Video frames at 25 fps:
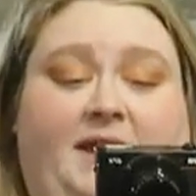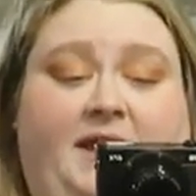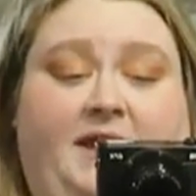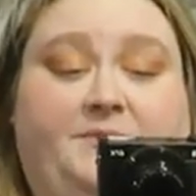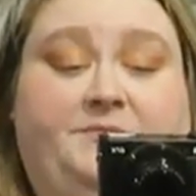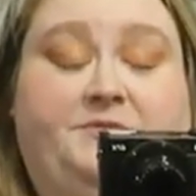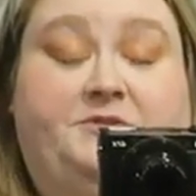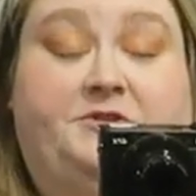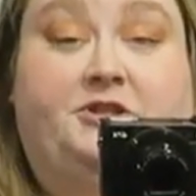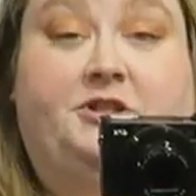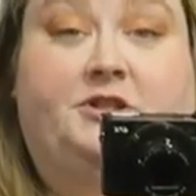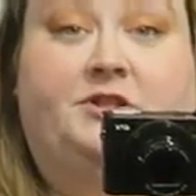my
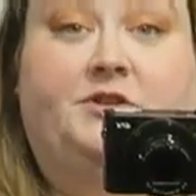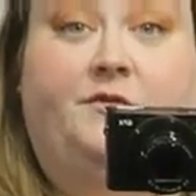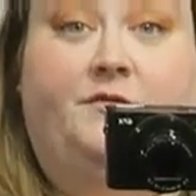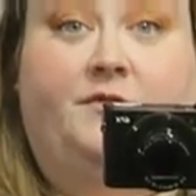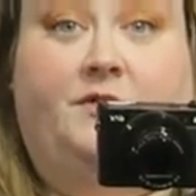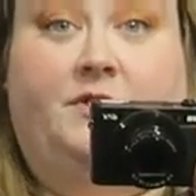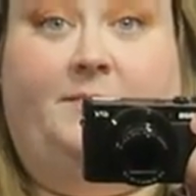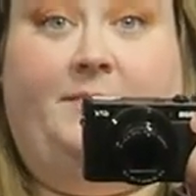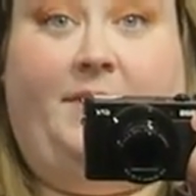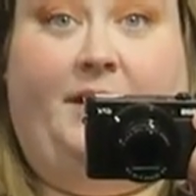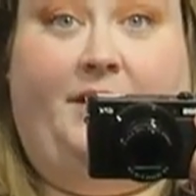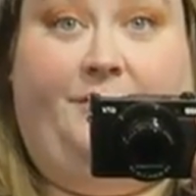hand was just
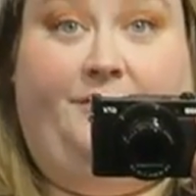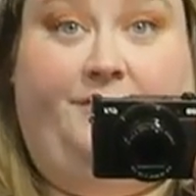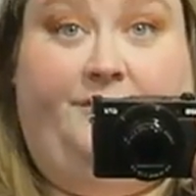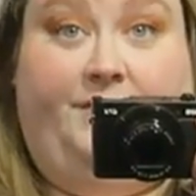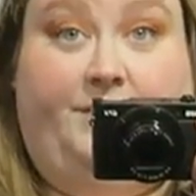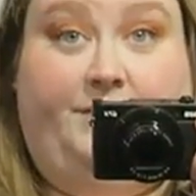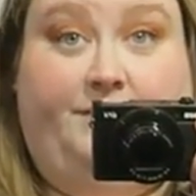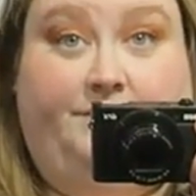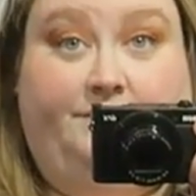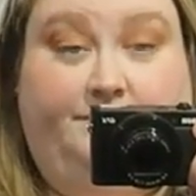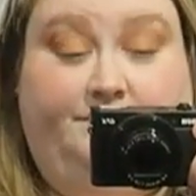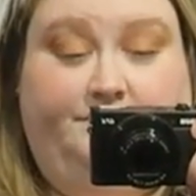over the
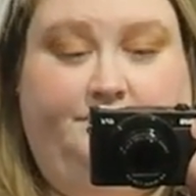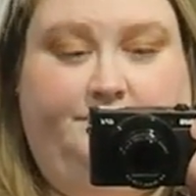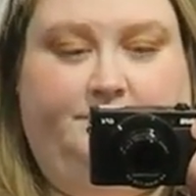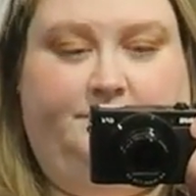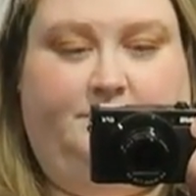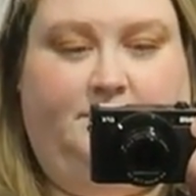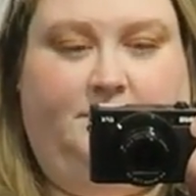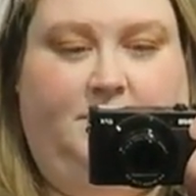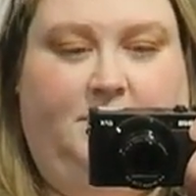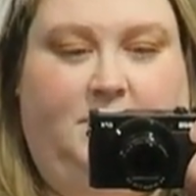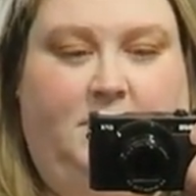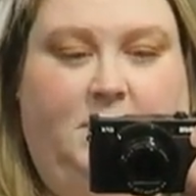microphone.
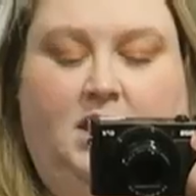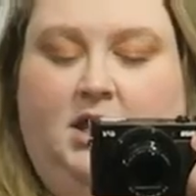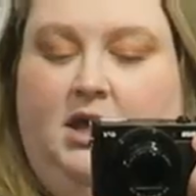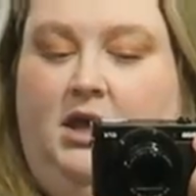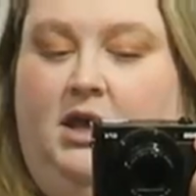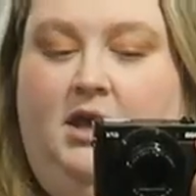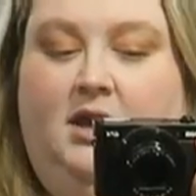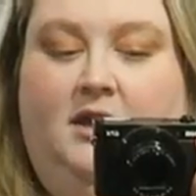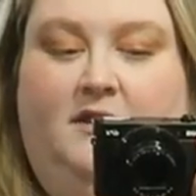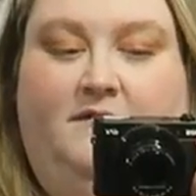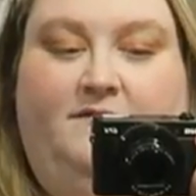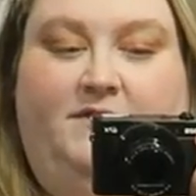
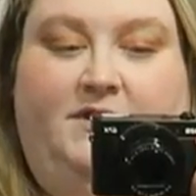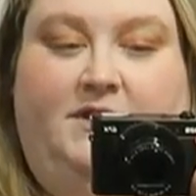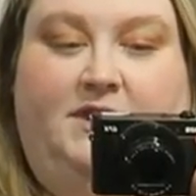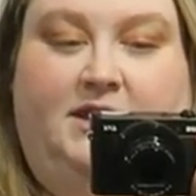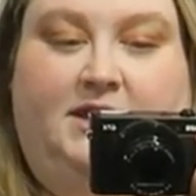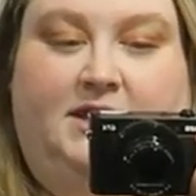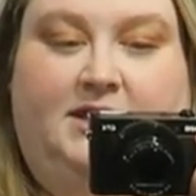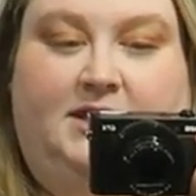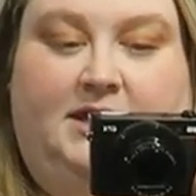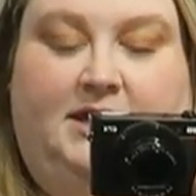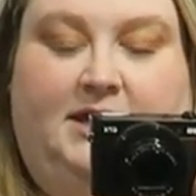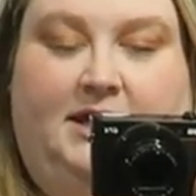I feel
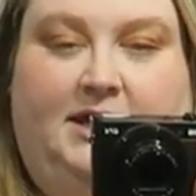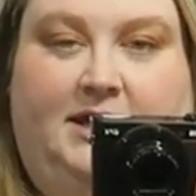like an